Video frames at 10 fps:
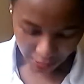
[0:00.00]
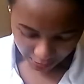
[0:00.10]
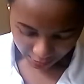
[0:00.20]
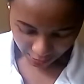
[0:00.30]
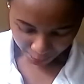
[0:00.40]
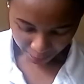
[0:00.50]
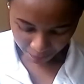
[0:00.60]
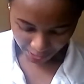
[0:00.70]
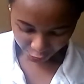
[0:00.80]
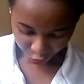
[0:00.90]
It's a
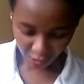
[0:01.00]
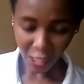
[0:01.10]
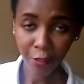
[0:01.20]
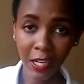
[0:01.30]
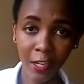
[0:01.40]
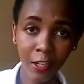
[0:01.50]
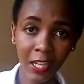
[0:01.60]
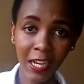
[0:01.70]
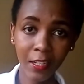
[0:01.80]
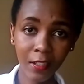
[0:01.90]
button down and it
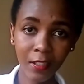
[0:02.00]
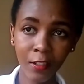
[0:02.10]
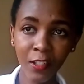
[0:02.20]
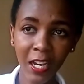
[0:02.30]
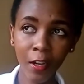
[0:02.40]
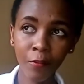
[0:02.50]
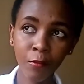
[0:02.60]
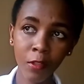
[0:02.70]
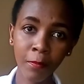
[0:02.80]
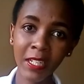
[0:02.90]
has not a
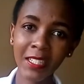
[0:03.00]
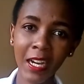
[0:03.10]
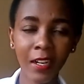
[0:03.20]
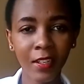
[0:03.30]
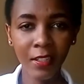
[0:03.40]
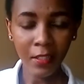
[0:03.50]
full, it's a